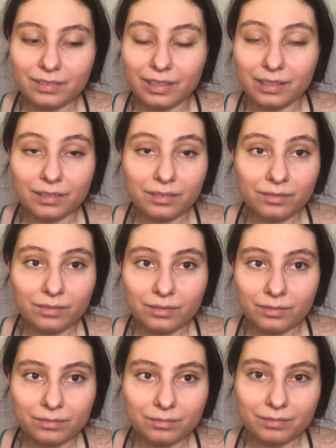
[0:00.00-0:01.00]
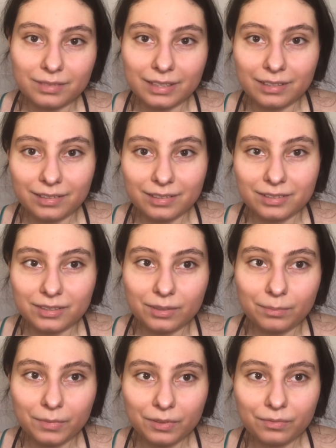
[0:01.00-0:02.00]
I don't know, like
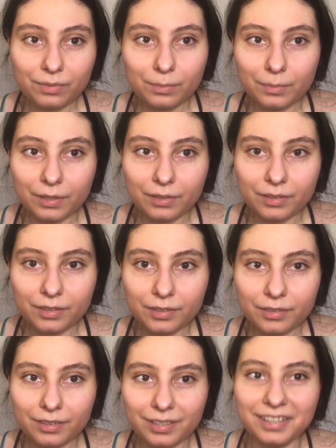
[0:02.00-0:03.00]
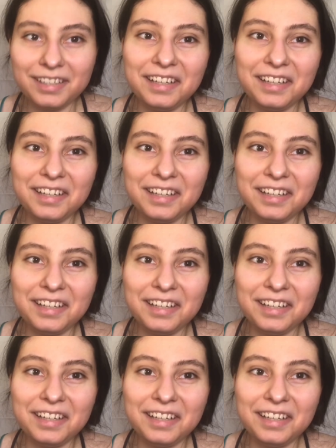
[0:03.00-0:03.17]
something from the earth